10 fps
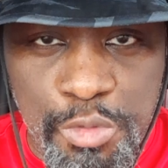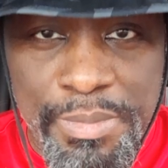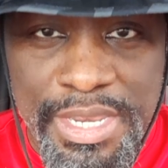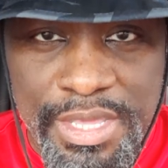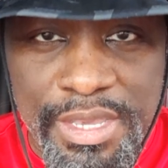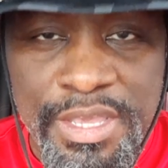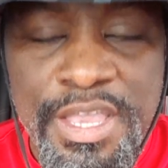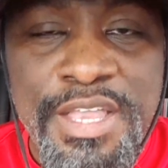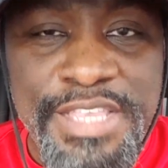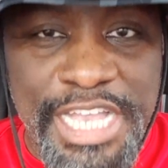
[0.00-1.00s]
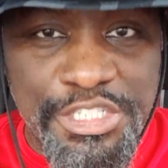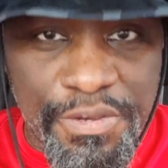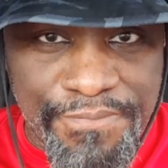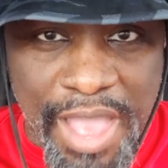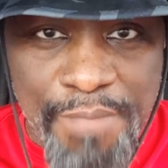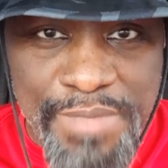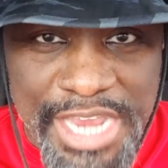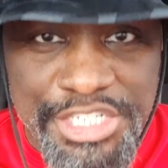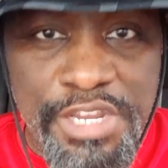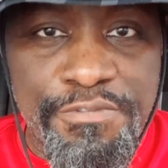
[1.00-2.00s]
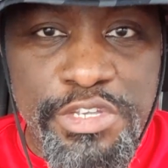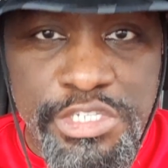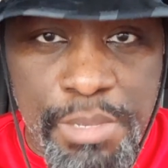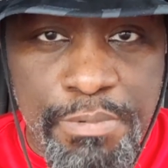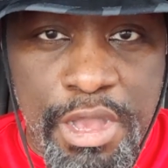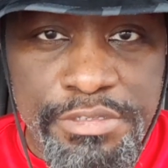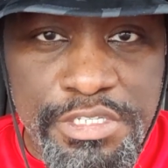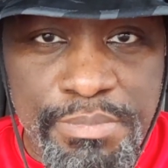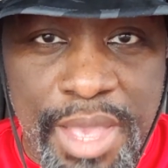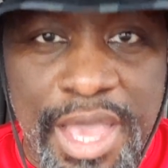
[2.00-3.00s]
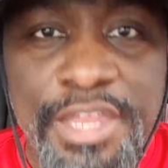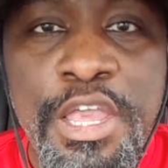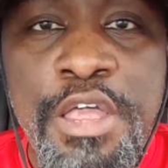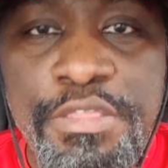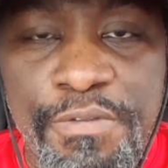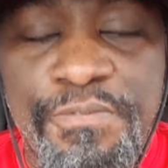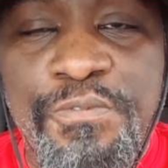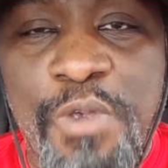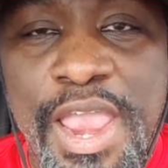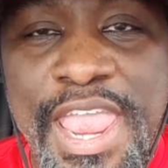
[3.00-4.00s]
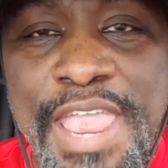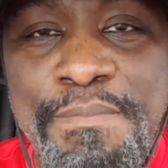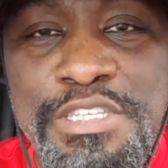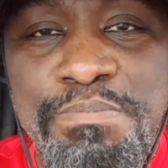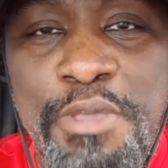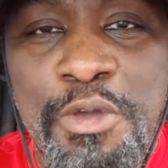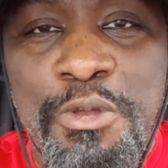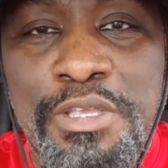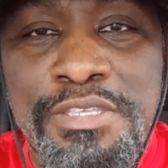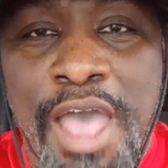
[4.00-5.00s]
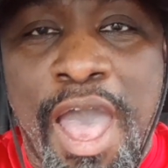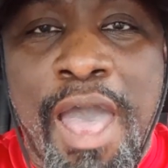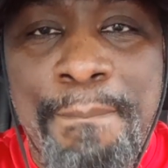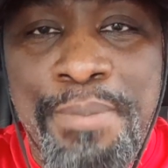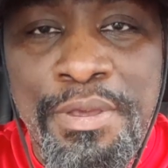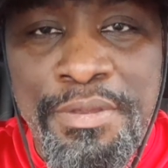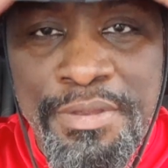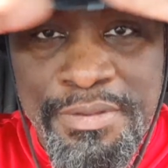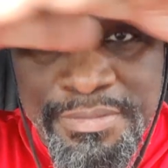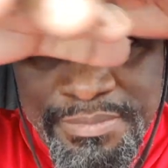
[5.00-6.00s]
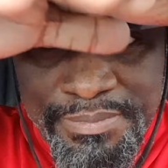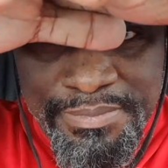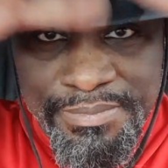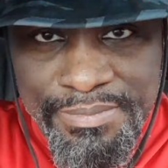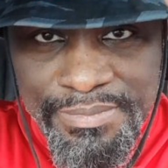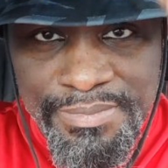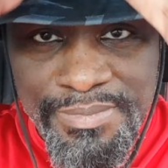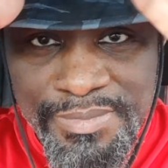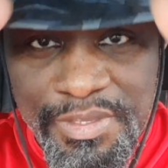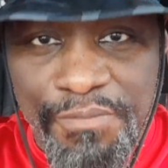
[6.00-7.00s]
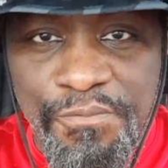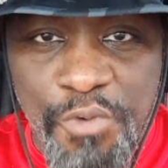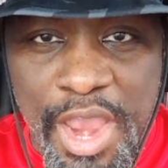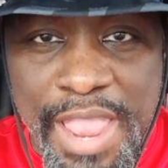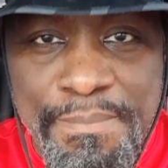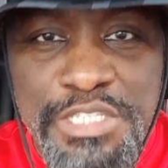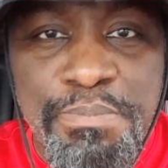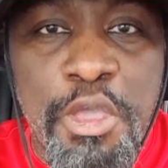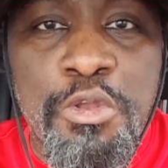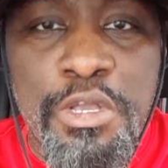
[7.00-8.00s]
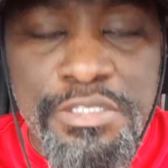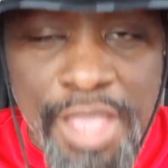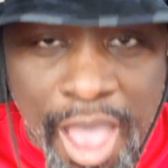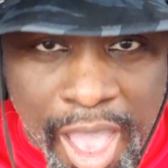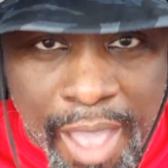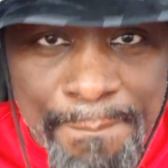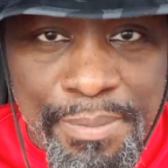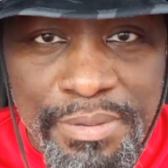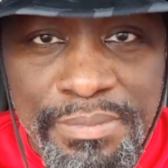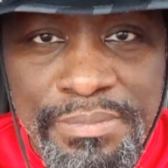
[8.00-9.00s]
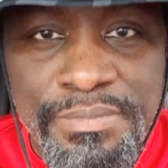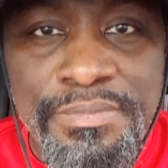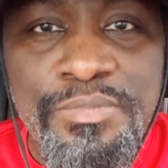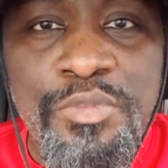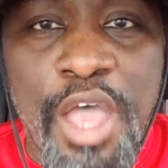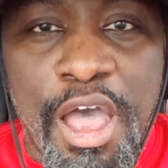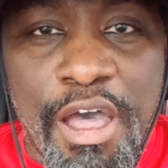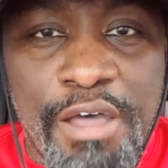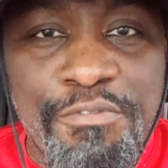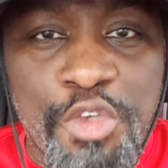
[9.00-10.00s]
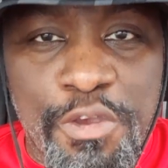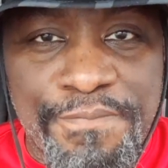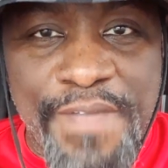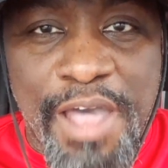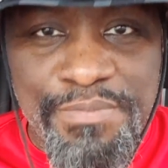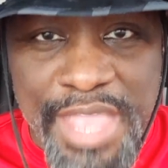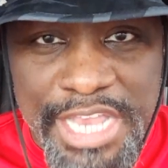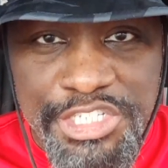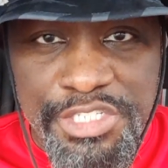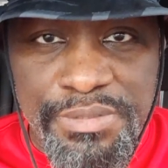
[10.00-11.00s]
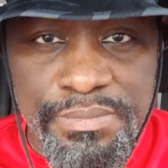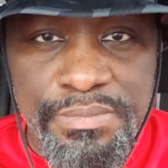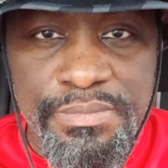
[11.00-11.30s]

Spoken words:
media. That's your foundation of your subconscious mind. The frame is built on top. The frame is built on top of your foundation,